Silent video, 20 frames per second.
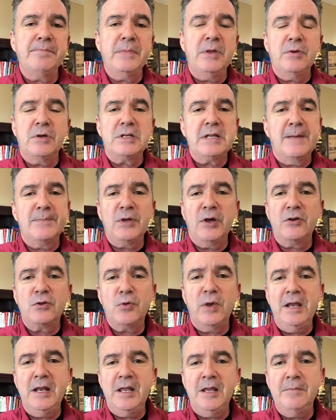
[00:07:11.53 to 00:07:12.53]
here at Top Dog
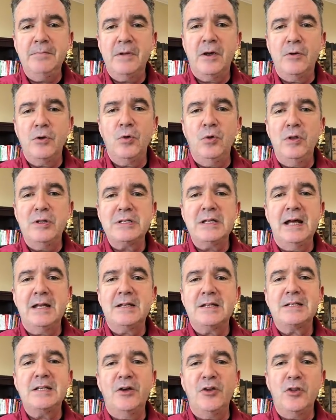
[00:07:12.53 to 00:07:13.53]
Trading, our goal is not
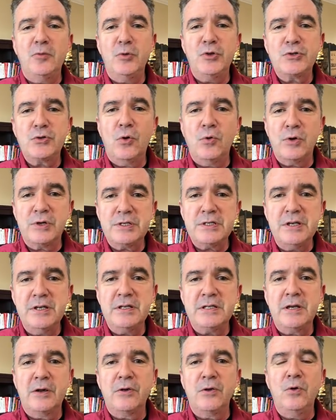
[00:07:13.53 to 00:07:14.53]
to sell the most
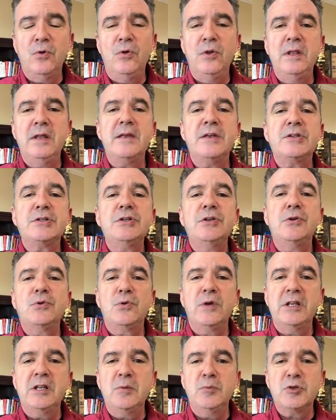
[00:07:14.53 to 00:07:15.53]
courses. Our goal is to
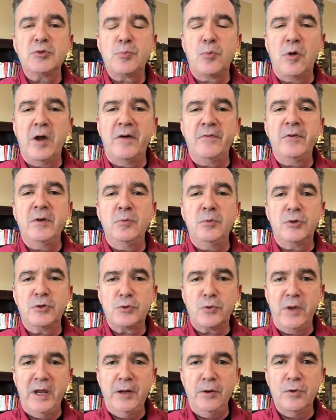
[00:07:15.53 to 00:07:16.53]
create the most profitable
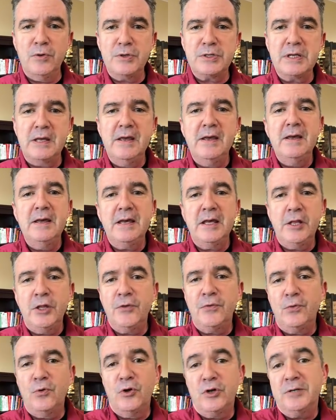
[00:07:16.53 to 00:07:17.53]
traders. And
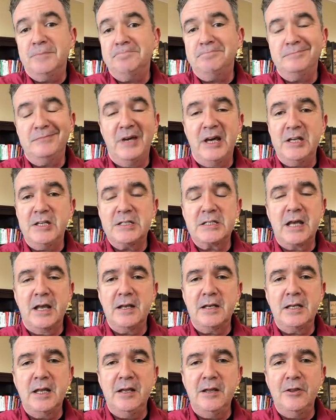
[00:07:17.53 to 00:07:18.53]
therefore, I just got
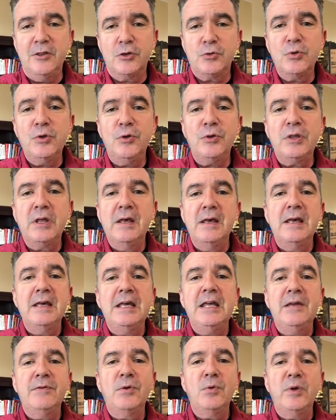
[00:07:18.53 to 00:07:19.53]
to tell you the truth,
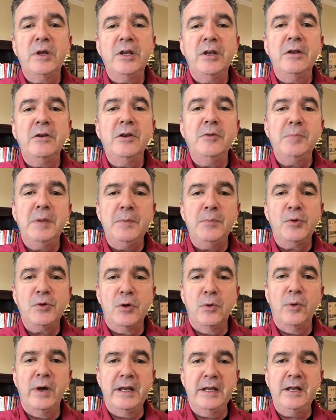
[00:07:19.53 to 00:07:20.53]
even when people
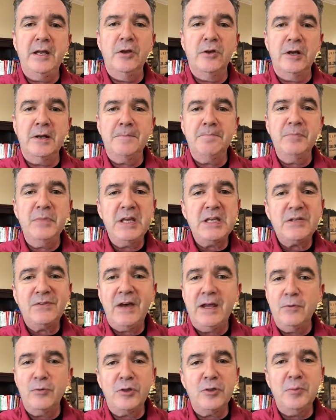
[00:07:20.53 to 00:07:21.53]
don't want to hear it. That's
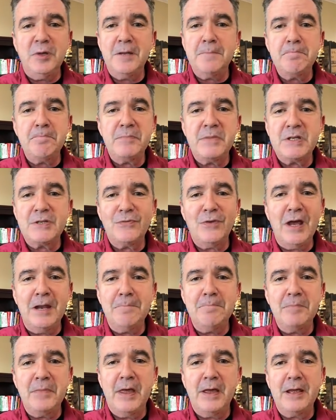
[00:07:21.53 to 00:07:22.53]
fine with me. That's
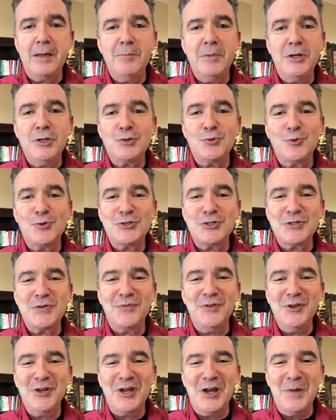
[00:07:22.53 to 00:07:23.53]
fine. I got many sources
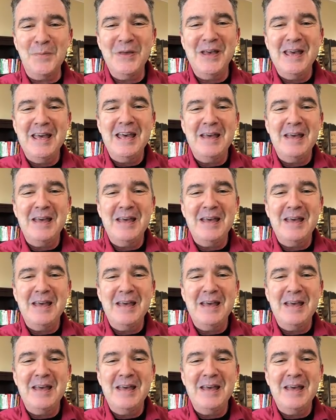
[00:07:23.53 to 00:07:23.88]
of income,